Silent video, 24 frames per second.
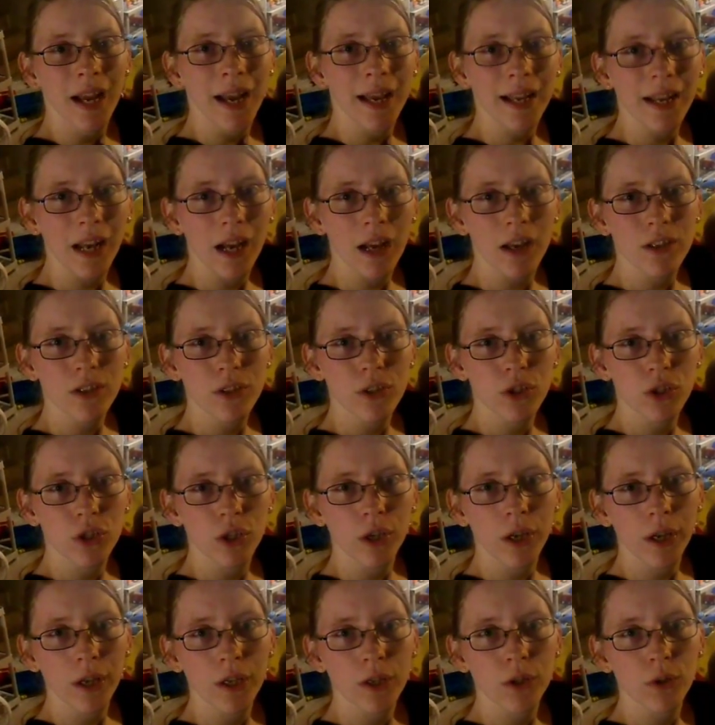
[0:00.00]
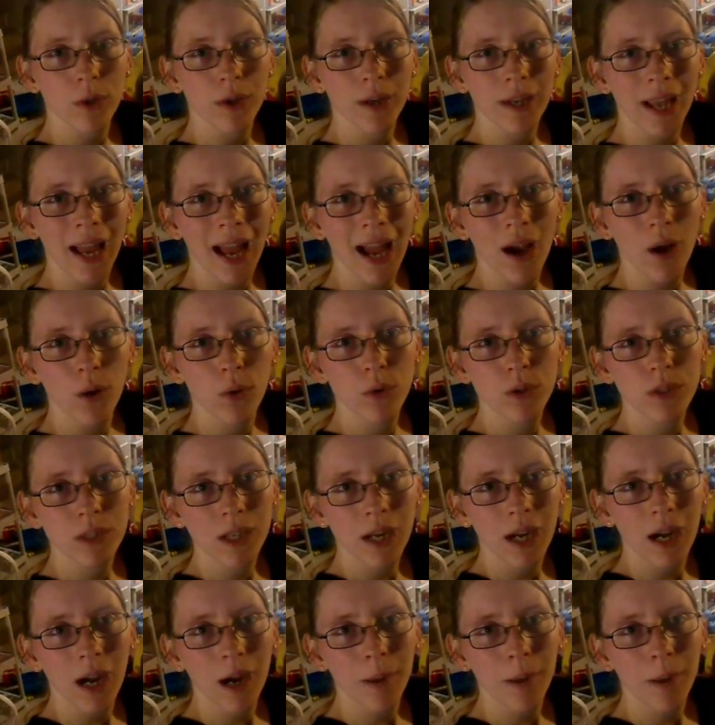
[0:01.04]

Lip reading: And I also took into account,